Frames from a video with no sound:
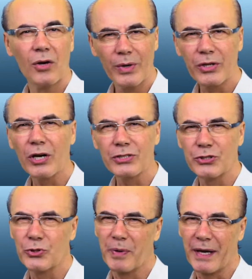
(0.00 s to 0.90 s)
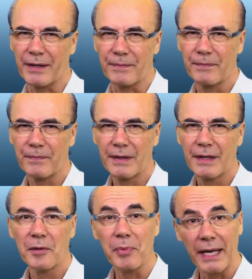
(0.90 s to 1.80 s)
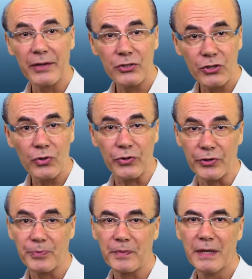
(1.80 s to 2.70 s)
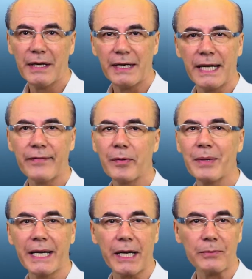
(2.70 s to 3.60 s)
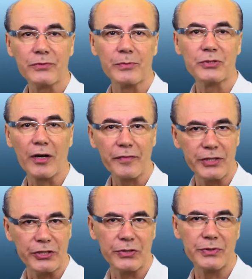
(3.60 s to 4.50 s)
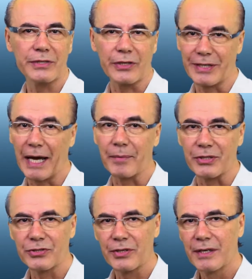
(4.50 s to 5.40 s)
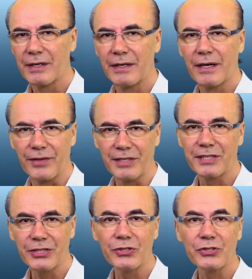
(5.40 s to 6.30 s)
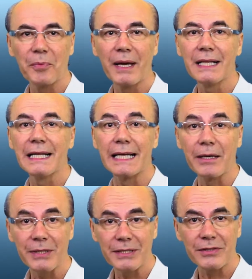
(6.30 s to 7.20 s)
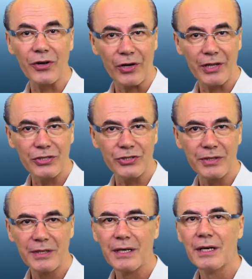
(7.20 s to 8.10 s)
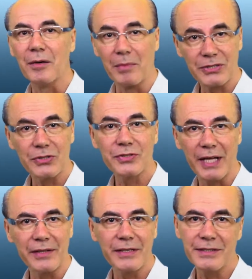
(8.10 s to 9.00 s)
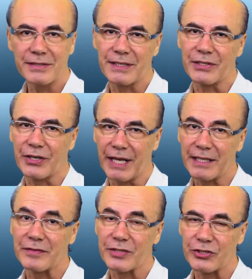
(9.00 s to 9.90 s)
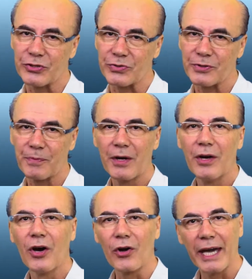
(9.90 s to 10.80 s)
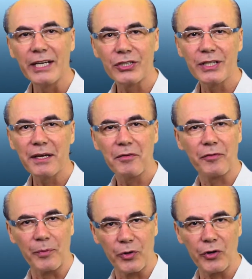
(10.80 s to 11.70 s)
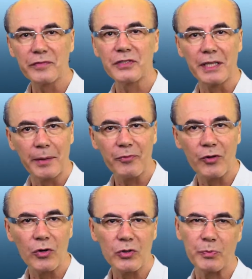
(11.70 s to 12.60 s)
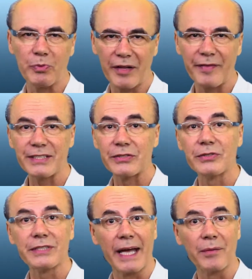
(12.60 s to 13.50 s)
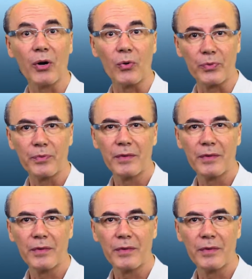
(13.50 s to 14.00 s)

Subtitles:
What causes you pain? Pain in the shoulder inevitably comes from soft tissues that are damaged. These tissues are mainly ligaments, cartilage, muscles, tendons, and connective tissues. Occasionally from nerves, lymph nodes, blood vessels, and bone.